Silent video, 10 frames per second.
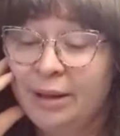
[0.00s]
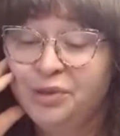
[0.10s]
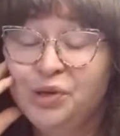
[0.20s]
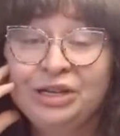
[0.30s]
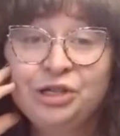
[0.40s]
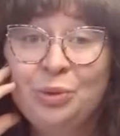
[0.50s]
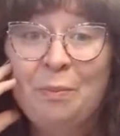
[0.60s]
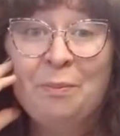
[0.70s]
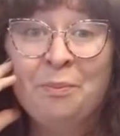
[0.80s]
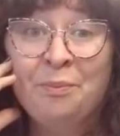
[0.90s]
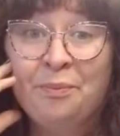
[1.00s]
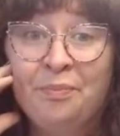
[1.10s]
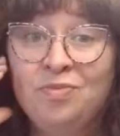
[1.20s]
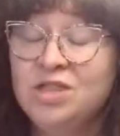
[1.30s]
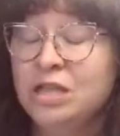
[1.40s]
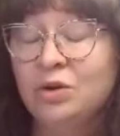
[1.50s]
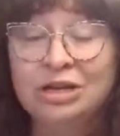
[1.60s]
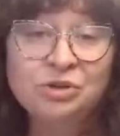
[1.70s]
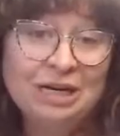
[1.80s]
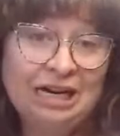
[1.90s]
You can do
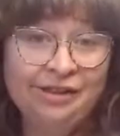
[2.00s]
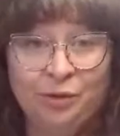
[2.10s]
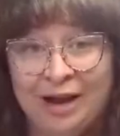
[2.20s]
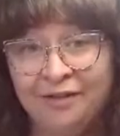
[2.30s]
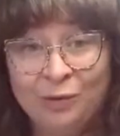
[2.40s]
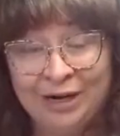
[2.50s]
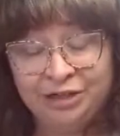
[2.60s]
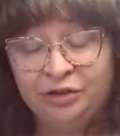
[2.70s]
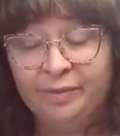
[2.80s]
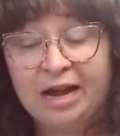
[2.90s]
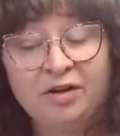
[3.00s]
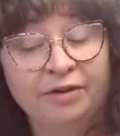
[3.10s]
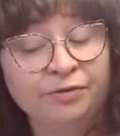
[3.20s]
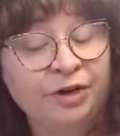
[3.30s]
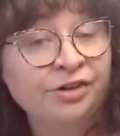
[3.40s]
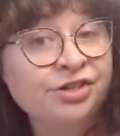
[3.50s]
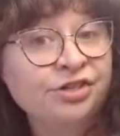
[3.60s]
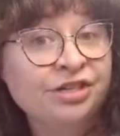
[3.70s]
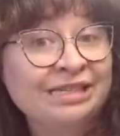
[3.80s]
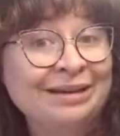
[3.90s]
it either way if you want to do the background
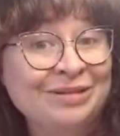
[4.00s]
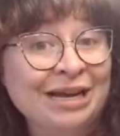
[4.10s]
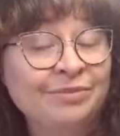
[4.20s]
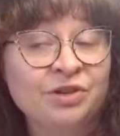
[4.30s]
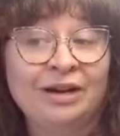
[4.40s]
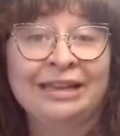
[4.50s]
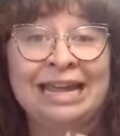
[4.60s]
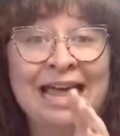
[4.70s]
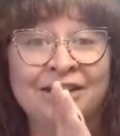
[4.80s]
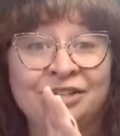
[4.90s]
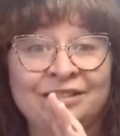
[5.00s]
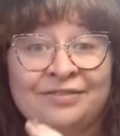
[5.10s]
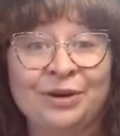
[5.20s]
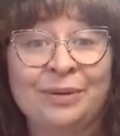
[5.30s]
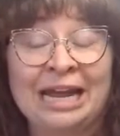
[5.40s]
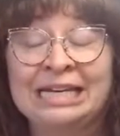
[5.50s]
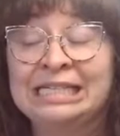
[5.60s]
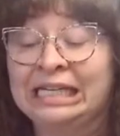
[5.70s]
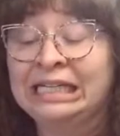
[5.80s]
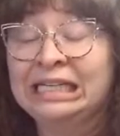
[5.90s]
first, just sometimes around the edges of your
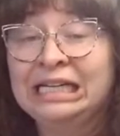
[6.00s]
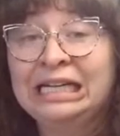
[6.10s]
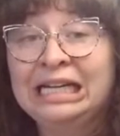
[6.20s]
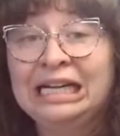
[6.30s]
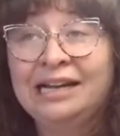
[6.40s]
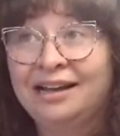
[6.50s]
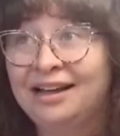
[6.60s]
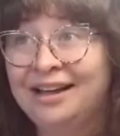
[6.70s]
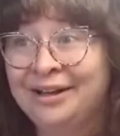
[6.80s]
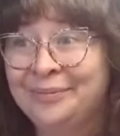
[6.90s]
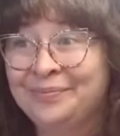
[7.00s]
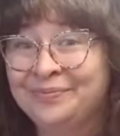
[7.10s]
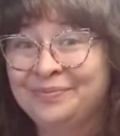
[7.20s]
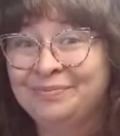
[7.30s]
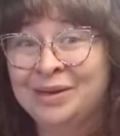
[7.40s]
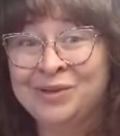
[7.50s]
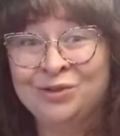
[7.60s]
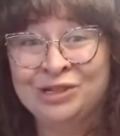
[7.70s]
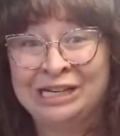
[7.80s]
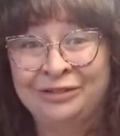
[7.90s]
painting. Maybe
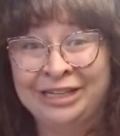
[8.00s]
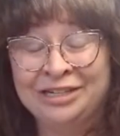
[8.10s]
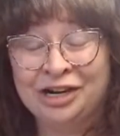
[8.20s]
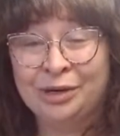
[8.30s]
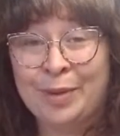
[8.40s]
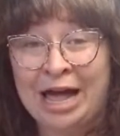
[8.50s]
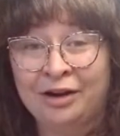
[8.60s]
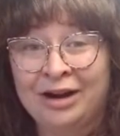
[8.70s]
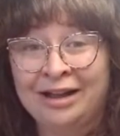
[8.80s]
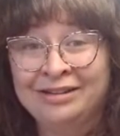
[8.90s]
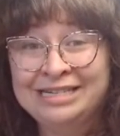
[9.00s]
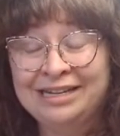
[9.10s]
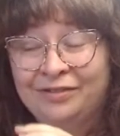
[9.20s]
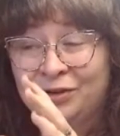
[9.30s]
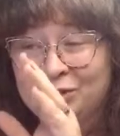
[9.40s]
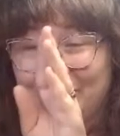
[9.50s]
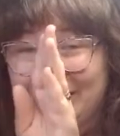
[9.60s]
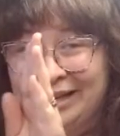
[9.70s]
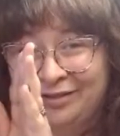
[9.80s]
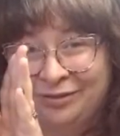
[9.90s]
you've done a really dark background. If you're doing
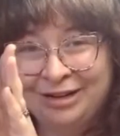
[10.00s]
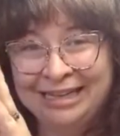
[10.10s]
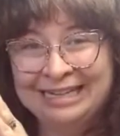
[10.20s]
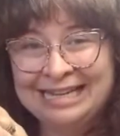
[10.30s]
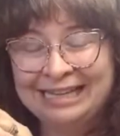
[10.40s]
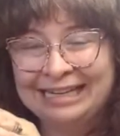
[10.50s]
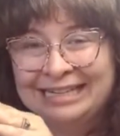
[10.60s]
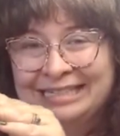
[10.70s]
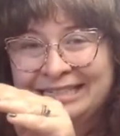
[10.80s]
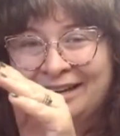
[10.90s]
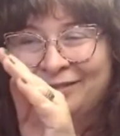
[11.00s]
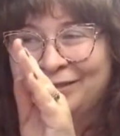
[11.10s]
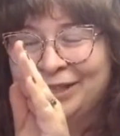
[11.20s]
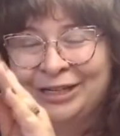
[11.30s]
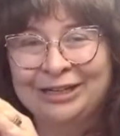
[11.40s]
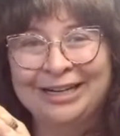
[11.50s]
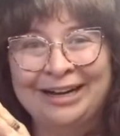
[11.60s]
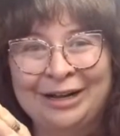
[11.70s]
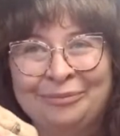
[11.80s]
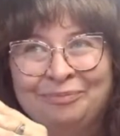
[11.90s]
like really delicate stuff for your
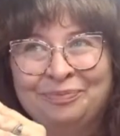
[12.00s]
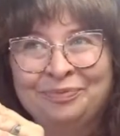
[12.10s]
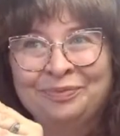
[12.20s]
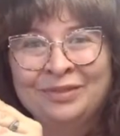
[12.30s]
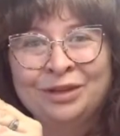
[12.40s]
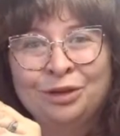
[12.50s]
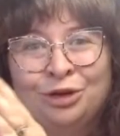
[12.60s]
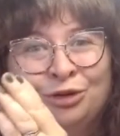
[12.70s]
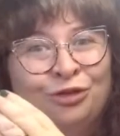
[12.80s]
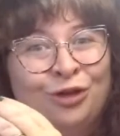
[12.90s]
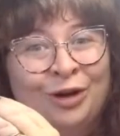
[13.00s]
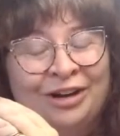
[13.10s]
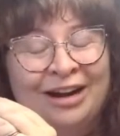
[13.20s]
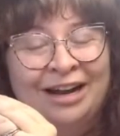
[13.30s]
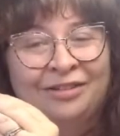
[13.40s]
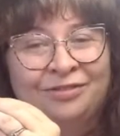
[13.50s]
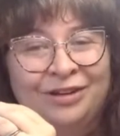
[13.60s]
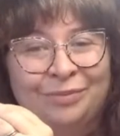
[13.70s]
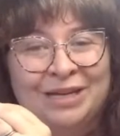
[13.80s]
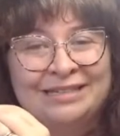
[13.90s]
foreground
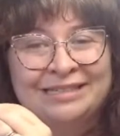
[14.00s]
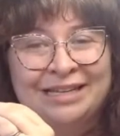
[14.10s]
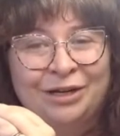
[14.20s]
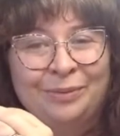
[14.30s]
for the pieces that you're